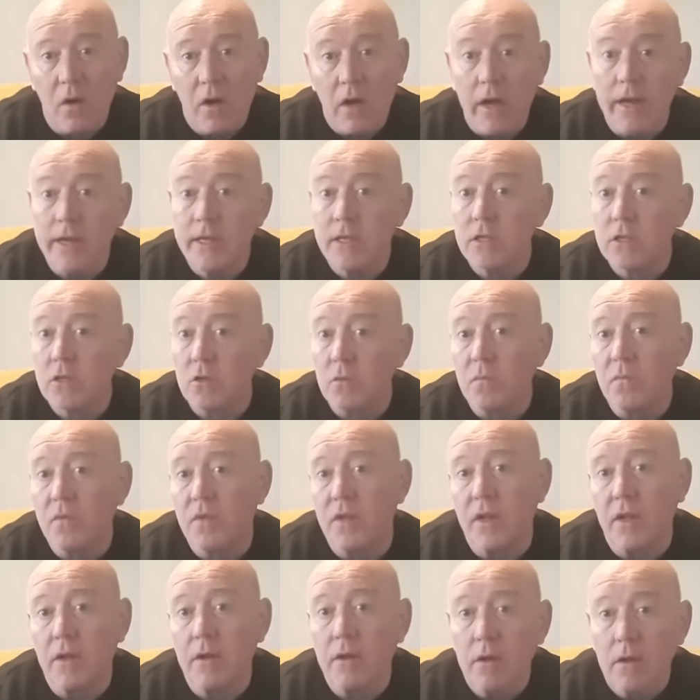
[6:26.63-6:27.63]
and it's
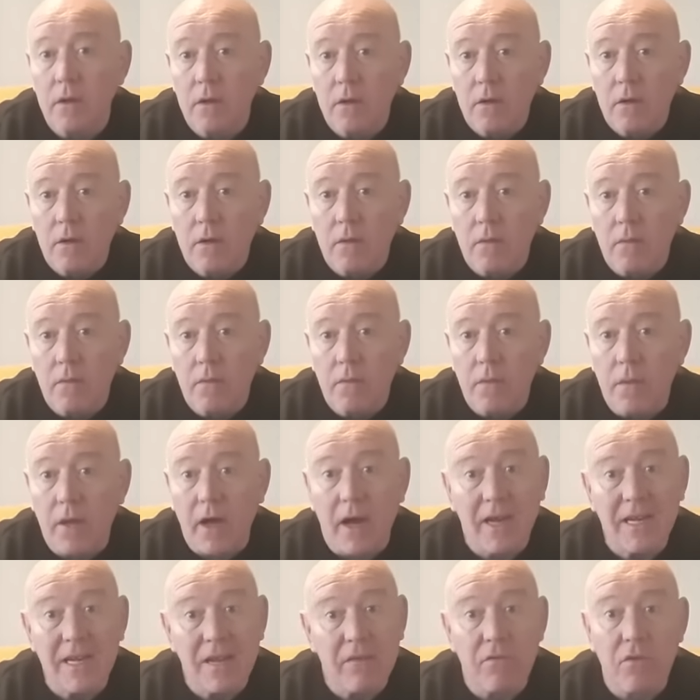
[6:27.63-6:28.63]
something that
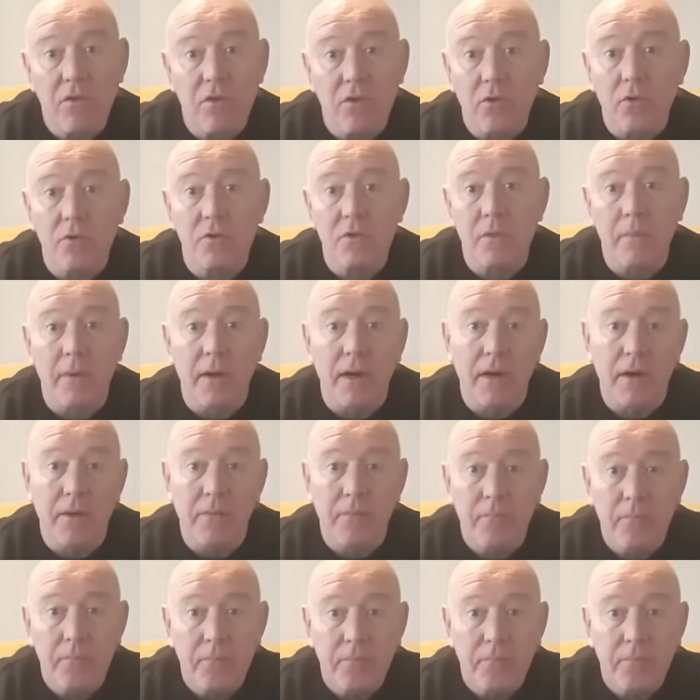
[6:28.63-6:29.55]
I never thought about